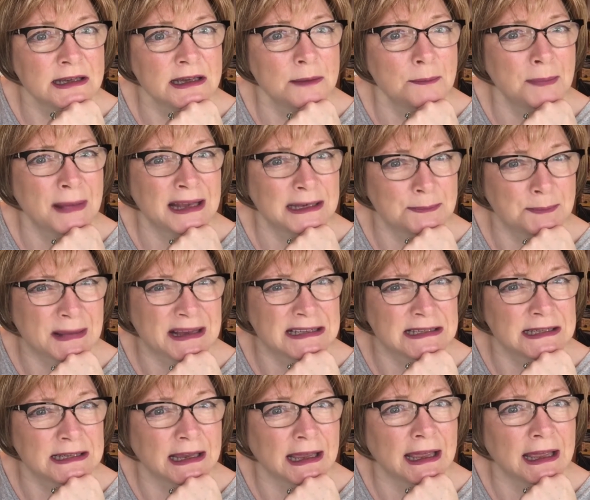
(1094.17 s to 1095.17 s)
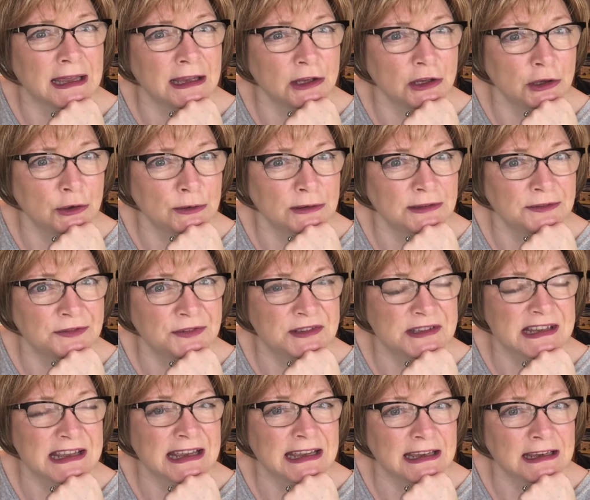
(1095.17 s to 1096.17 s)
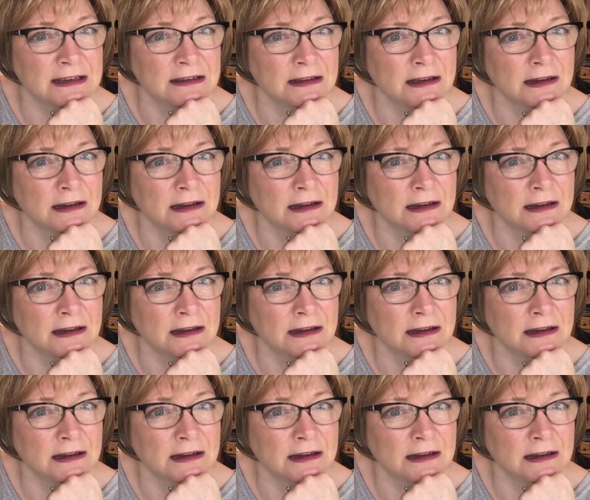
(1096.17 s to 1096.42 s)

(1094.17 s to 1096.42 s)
Bad Biscuit, you'll have seen